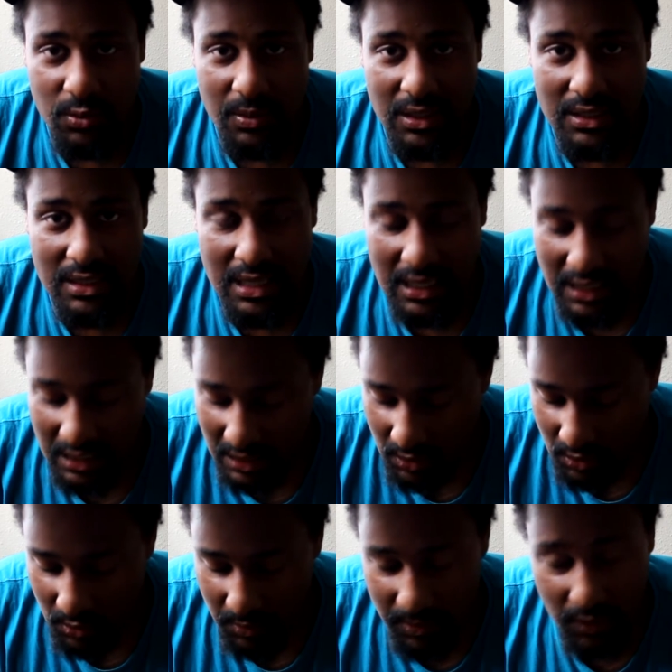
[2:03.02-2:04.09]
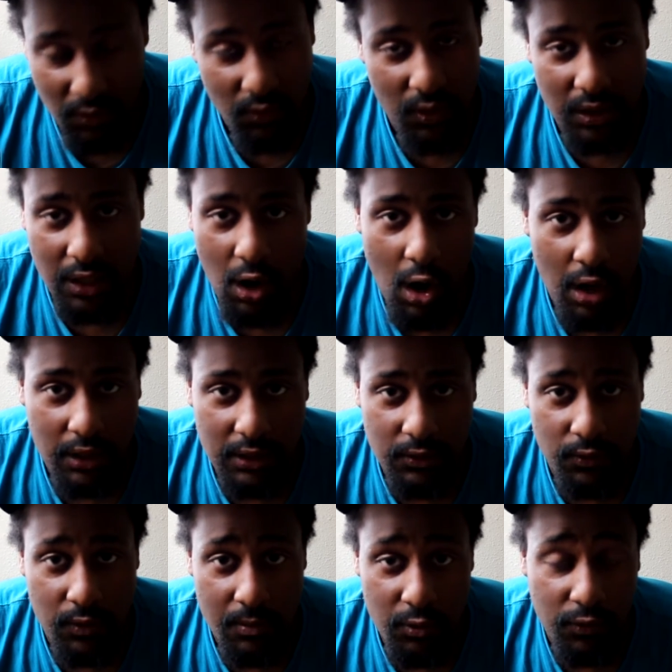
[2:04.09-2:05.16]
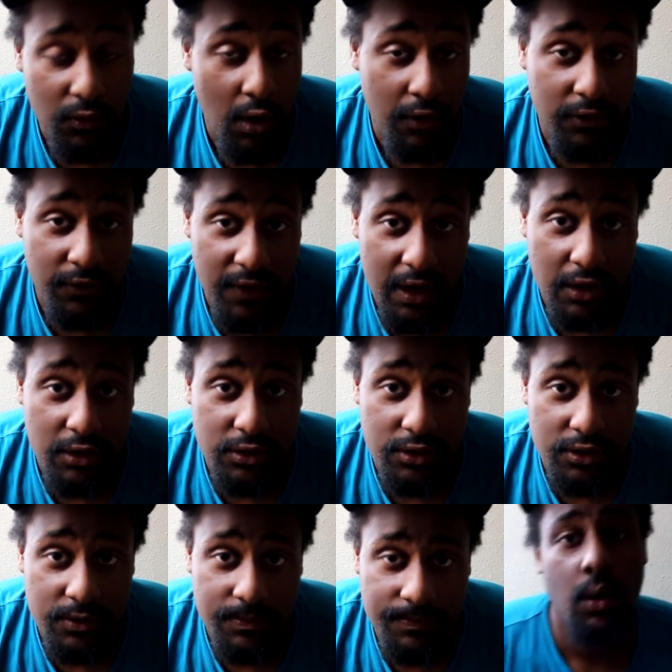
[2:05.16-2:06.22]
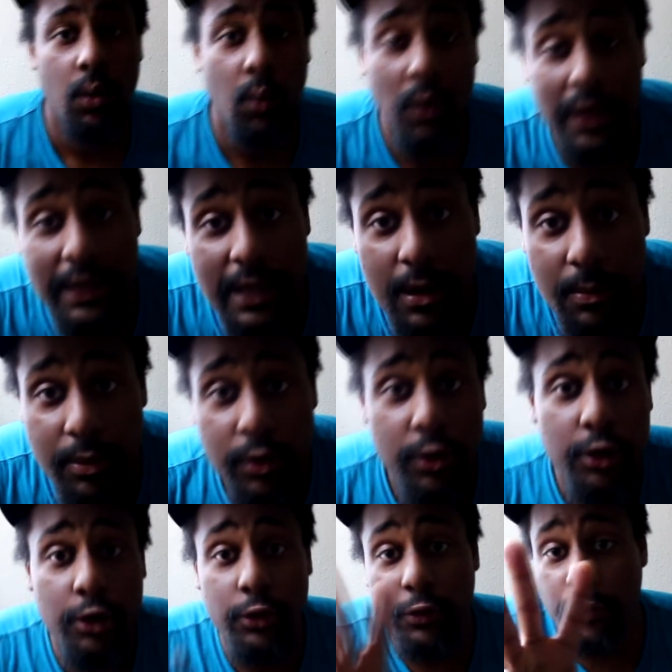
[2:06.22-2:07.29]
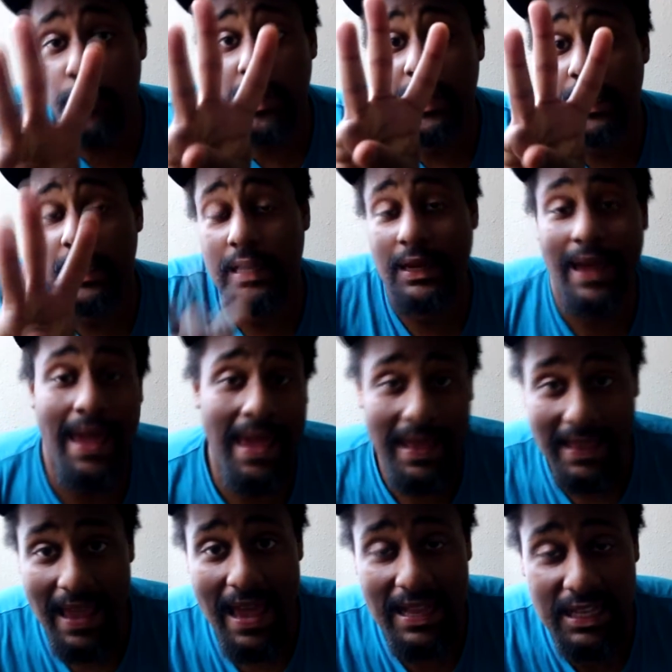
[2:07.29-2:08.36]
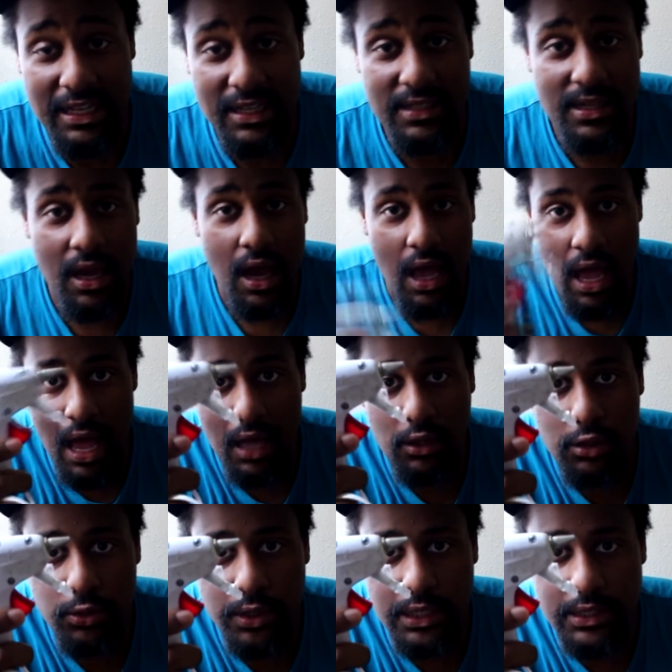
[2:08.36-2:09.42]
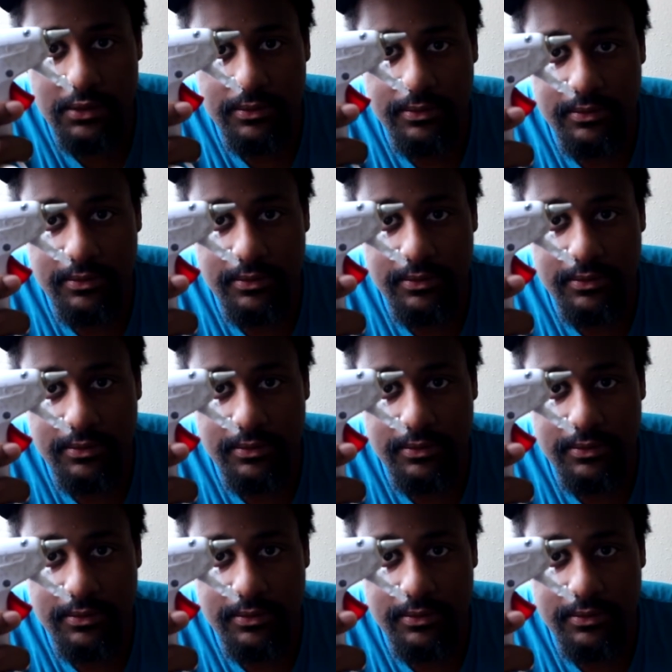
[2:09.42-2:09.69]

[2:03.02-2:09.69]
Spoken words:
will be sticky, and it'll be really hard to remove all your fingers. Way number 3, and that is a hot glue gun.